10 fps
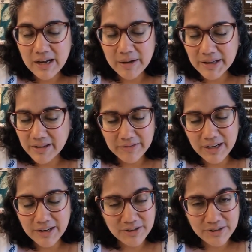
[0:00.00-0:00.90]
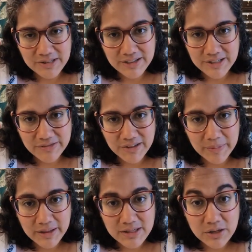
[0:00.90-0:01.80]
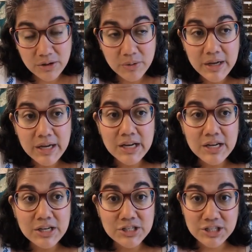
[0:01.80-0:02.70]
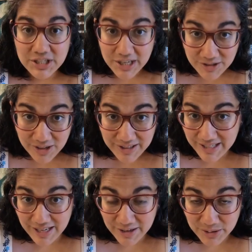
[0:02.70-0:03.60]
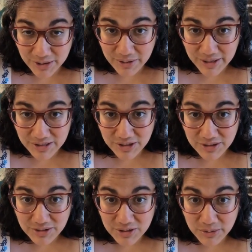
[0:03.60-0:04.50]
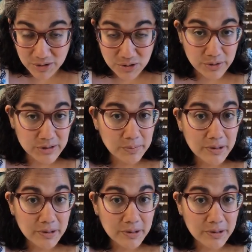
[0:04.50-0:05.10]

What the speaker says: I love getting her newsletters every month. So she shares all this knowledge with you as you're doing the tours.